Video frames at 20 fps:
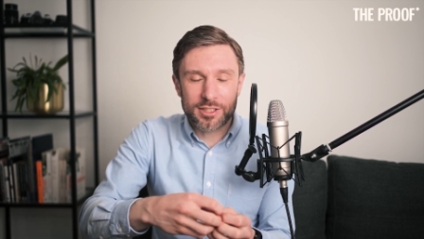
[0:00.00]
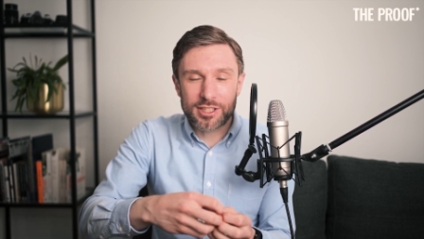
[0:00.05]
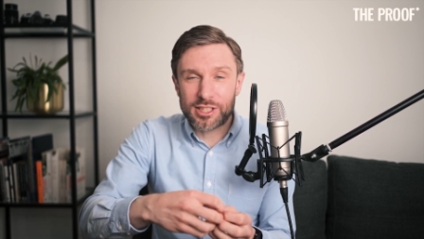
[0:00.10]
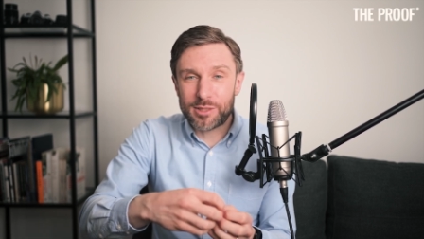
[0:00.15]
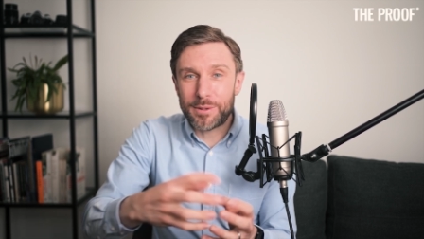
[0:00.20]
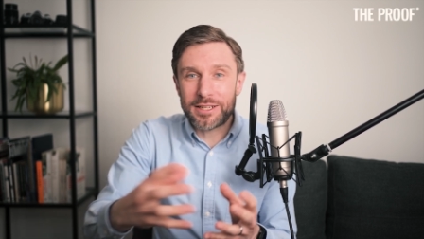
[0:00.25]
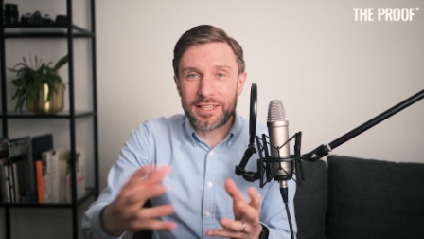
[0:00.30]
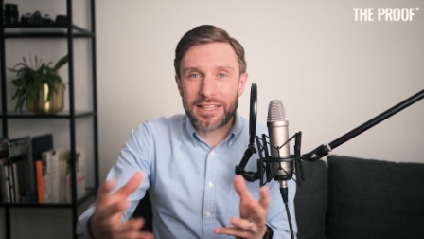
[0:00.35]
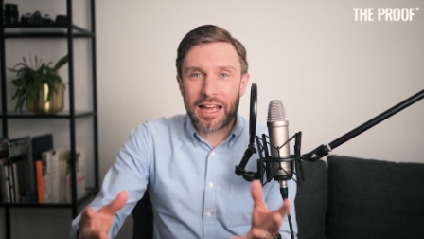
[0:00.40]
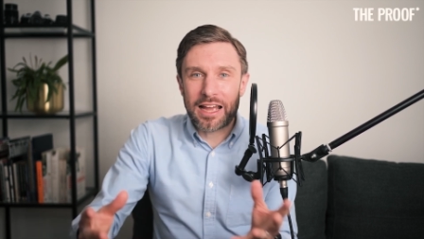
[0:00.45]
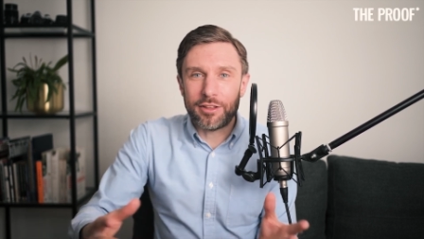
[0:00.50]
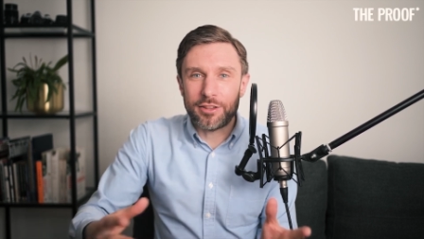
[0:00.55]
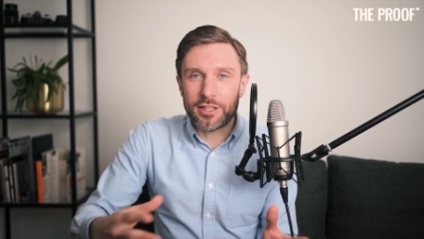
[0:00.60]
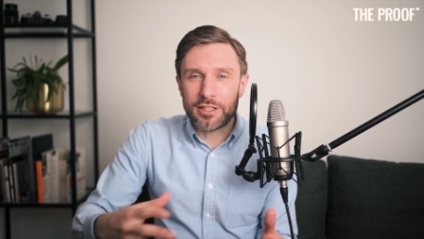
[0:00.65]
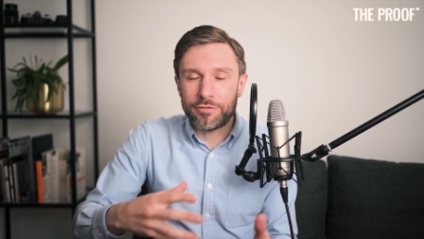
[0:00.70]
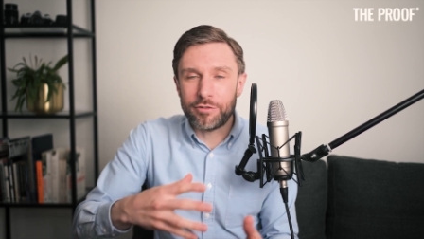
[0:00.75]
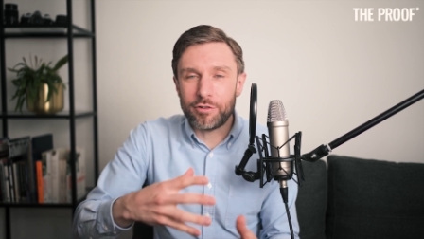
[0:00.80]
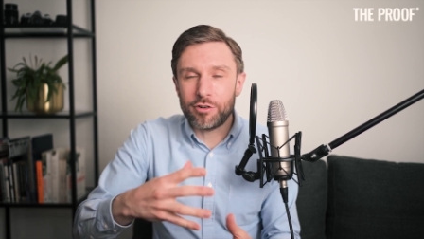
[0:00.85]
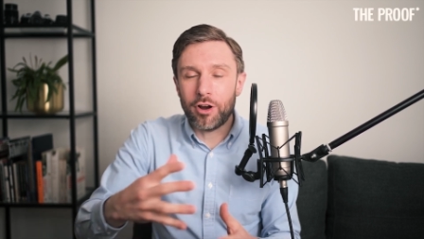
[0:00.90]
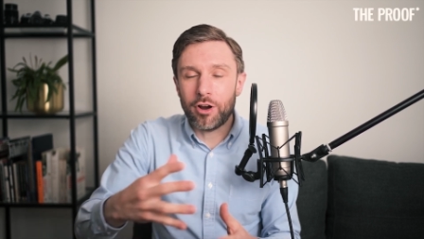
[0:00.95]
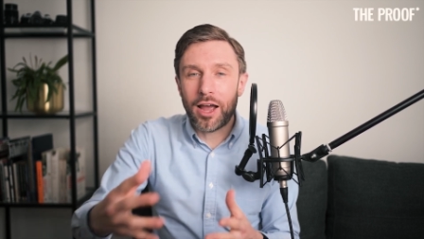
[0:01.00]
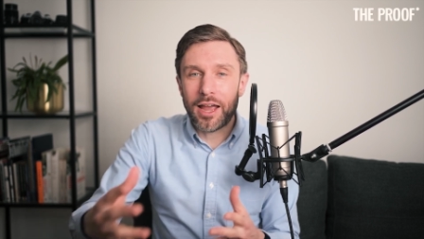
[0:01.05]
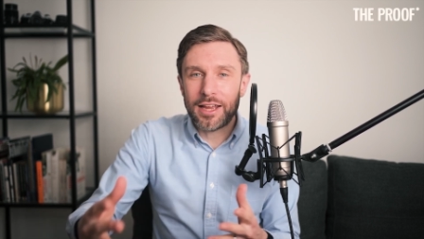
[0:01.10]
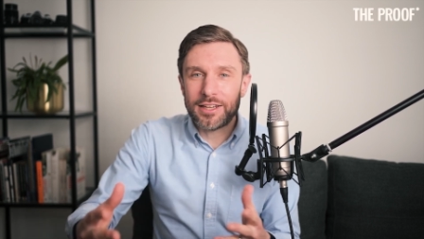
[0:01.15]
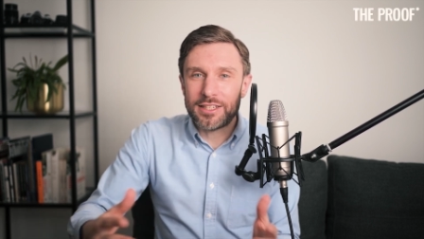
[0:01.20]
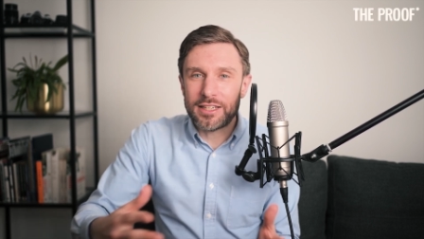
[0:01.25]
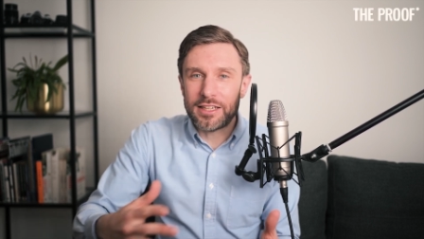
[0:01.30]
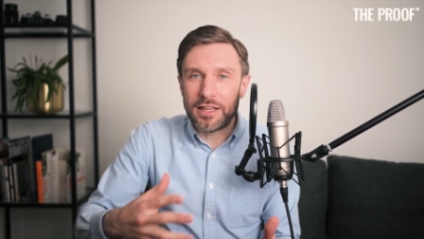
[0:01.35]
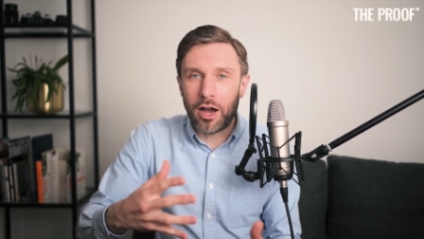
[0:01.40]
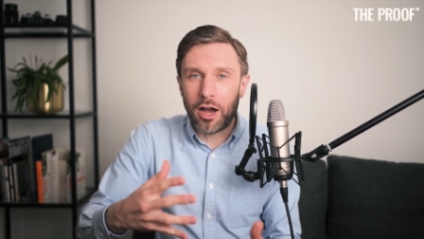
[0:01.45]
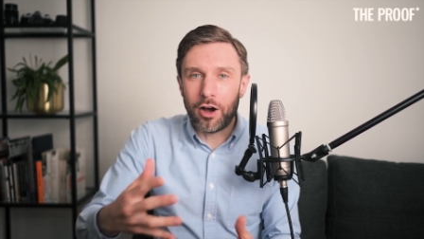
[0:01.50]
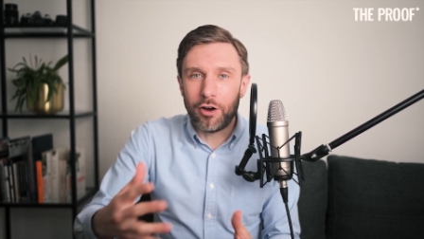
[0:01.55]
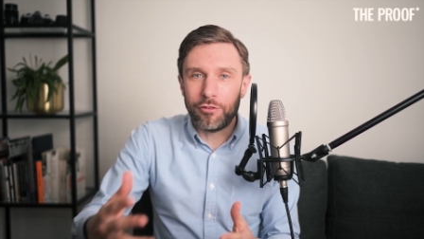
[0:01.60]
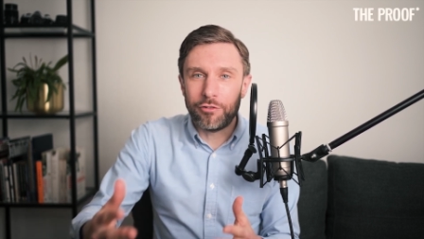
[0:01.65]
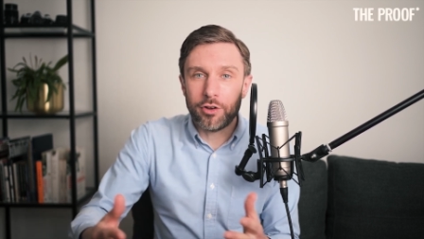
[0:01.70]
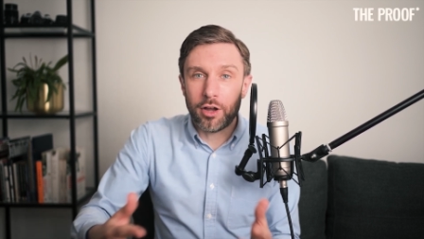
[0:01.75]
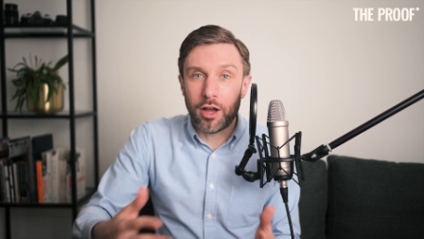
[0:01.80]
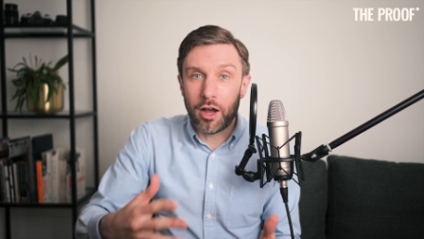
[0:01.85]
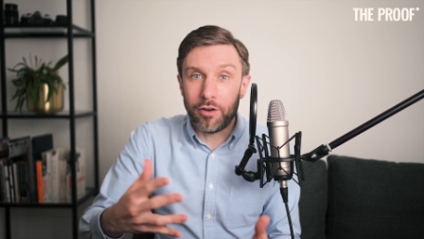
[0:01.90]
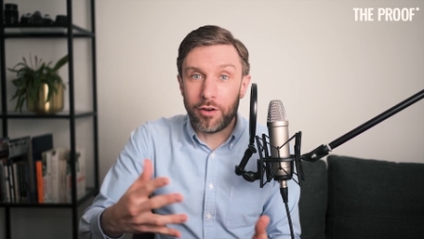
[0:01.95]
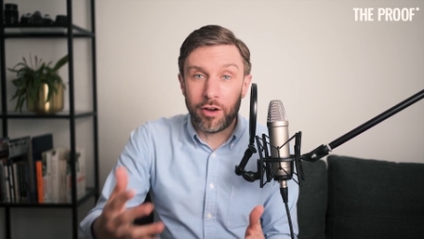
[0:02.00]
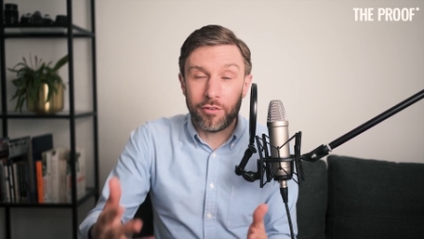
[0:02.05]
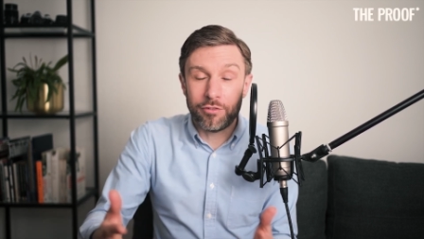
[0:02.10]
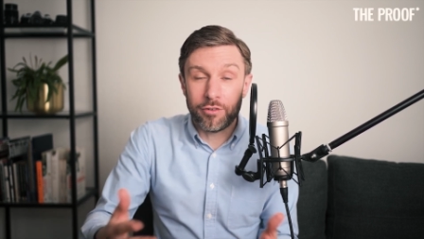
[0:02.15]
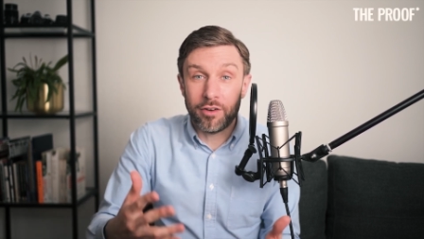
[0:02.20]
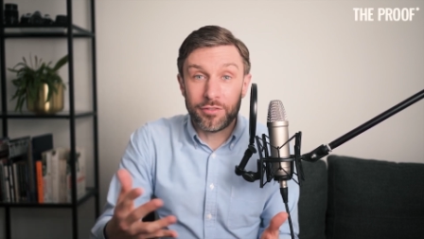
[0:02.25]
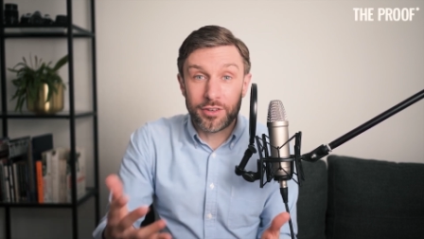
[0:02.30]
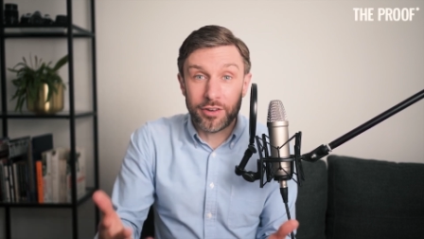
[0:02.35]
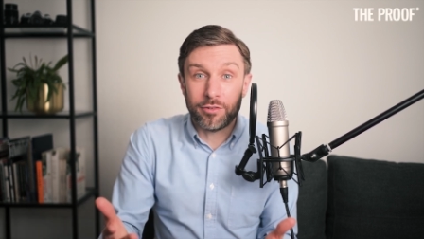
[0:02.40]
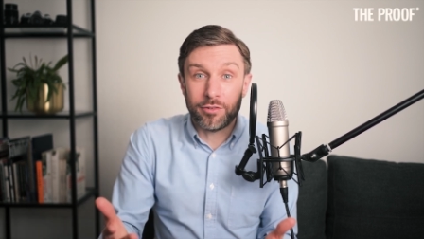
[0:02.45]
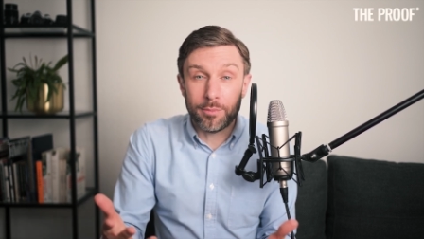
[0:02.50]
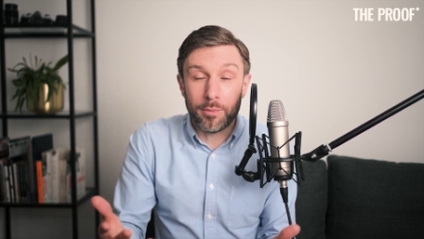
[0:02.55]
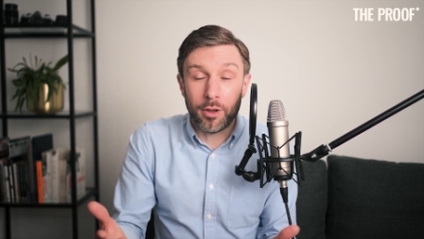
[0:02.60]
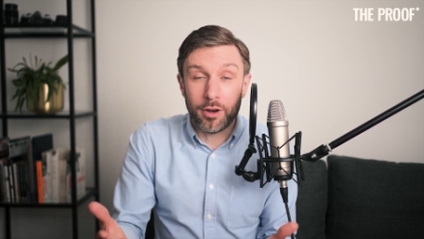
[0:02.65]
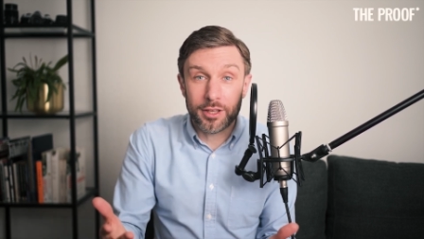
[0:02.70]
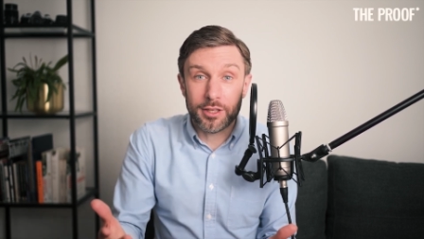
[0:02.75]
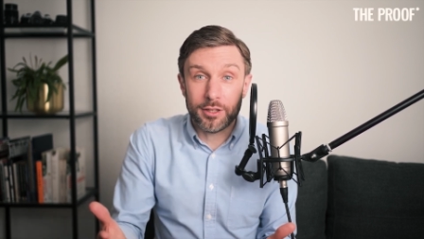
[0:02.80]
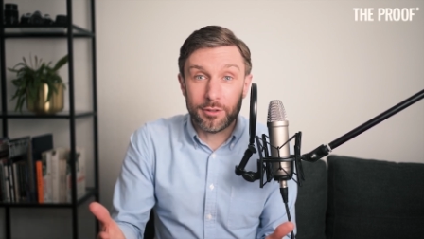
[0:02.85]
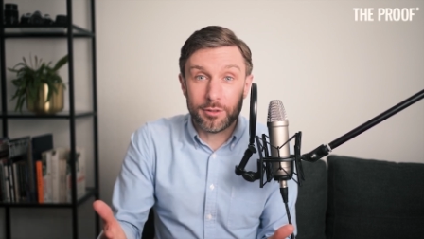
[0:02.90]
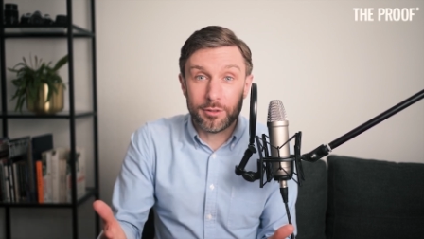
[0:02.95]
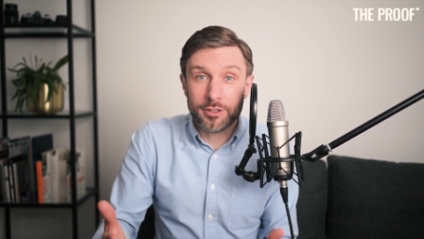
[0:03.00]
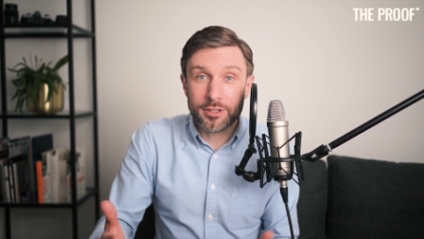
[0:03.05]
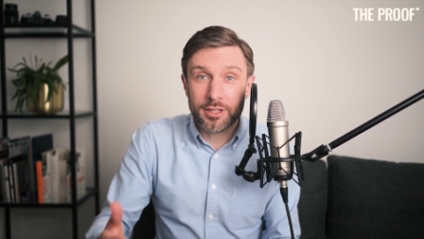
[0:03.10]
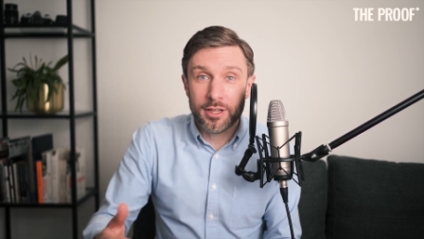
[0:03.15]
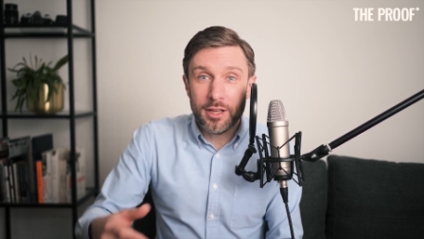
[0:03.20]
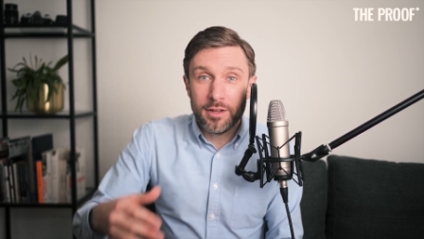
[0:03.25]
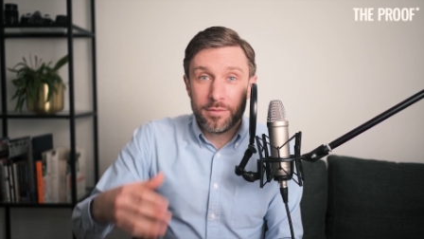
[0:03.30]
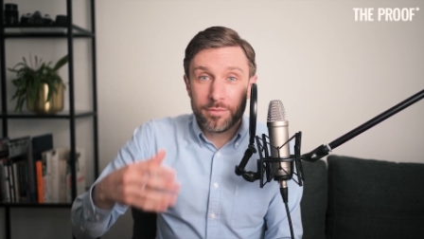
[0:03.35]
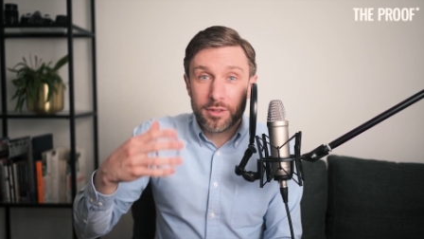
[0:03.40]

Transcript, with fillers: spitting out this variety of, of, of different molecules.